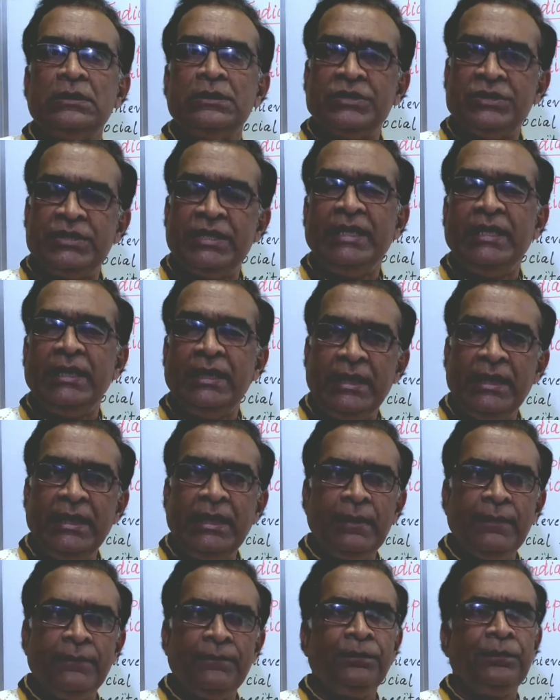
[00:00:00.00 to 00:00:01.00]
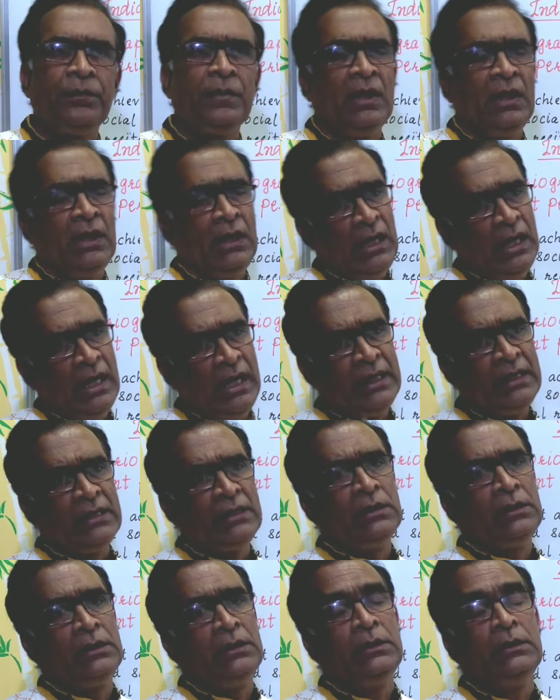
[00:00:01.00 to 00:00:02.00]
CE, and
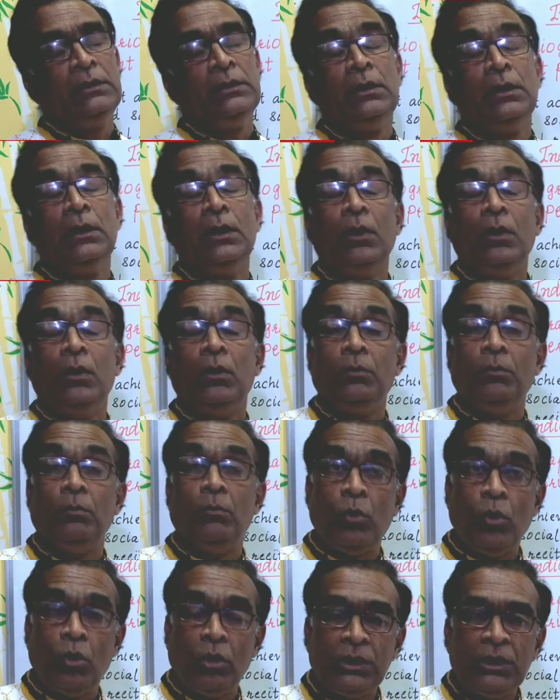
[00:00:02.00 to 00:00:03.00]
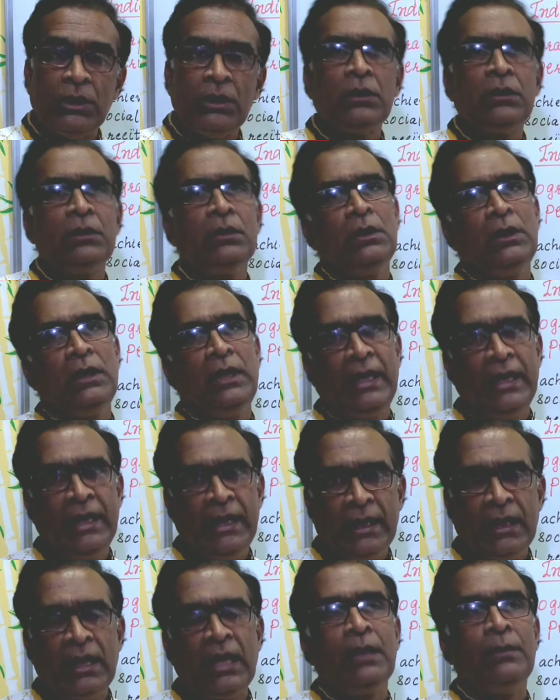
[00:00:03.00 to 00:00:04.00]
the modern
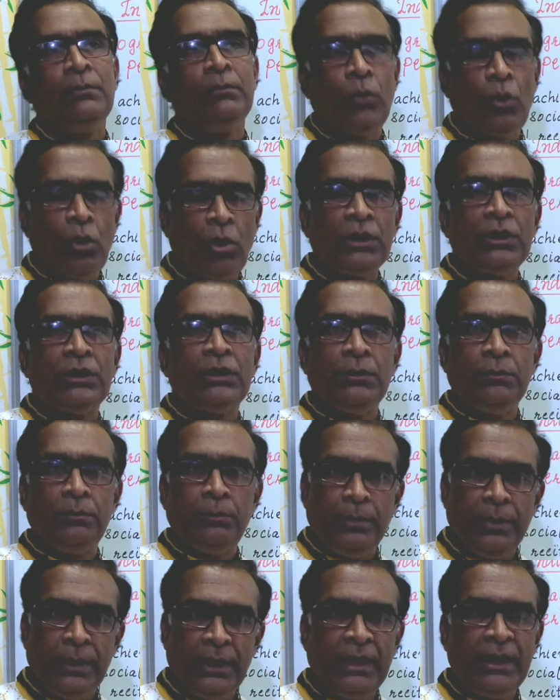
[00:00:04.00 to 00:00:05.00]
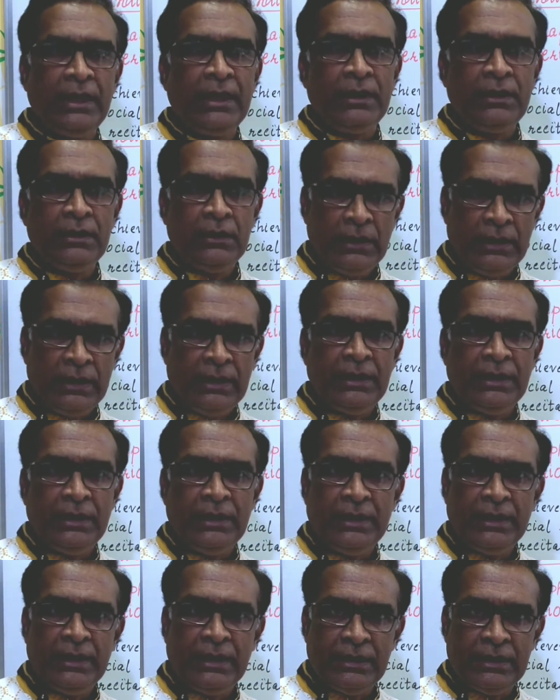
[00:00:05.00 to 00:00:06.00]
era, modern period in
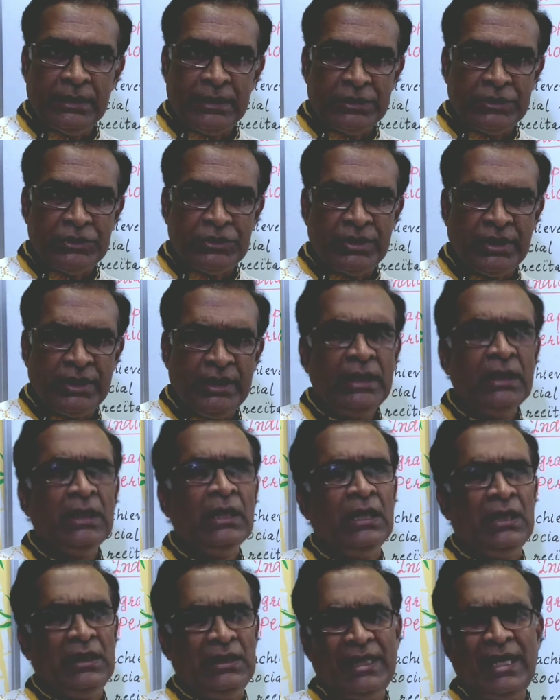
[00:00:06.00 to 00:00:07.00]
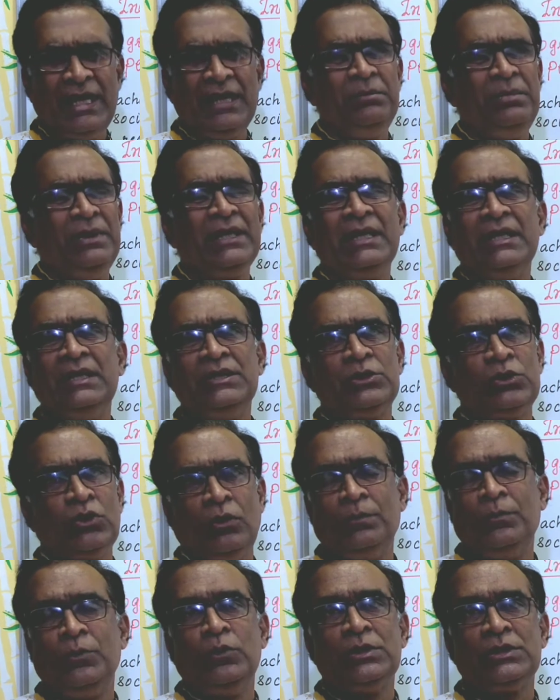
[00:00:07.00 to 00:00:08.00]
Indian history that begins
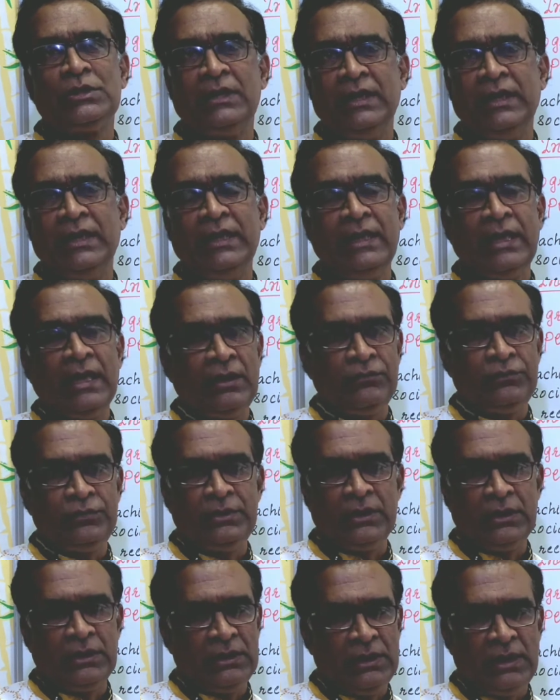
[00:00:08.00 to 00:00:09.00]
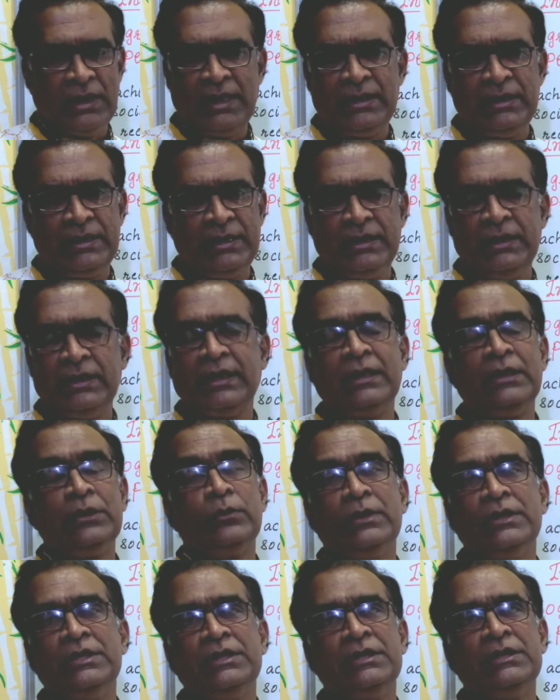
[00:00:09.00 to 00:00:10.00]
obviously after the 19th and
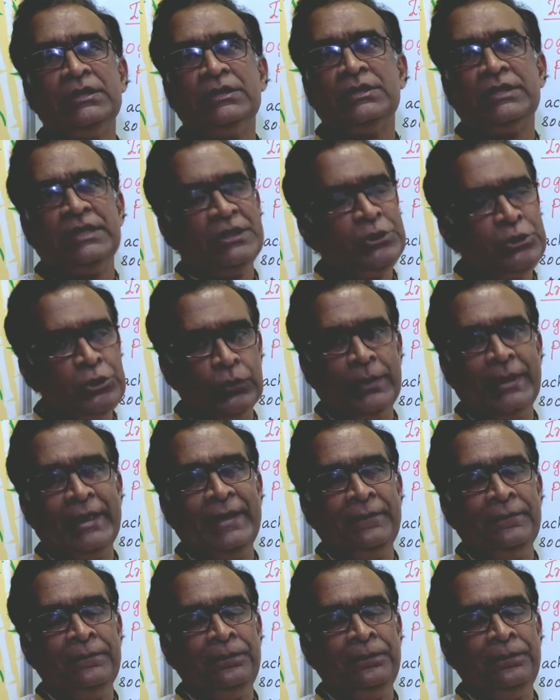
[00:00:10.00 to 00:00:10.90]
20th century.